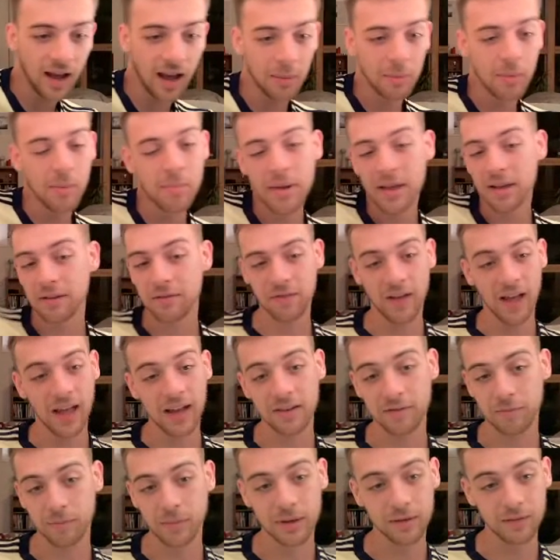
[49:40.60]
I'm a big
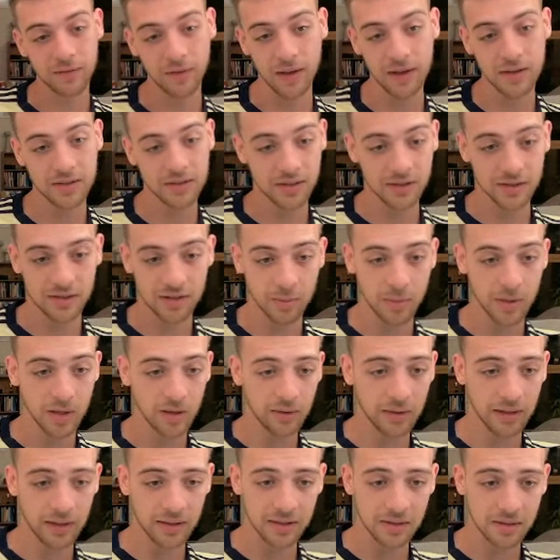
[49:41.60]
fan of McPherson, to be
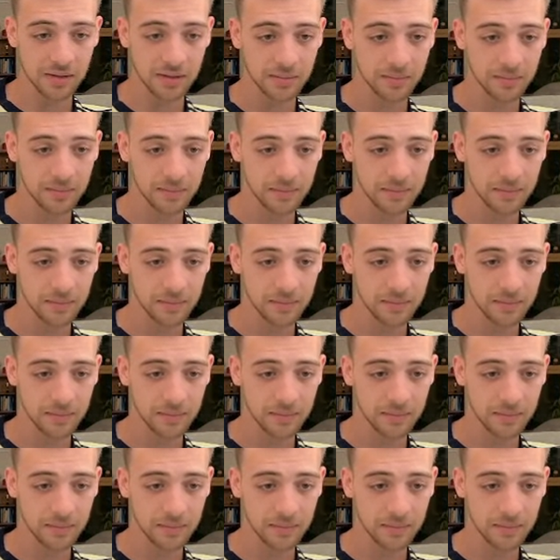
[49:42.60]
honest.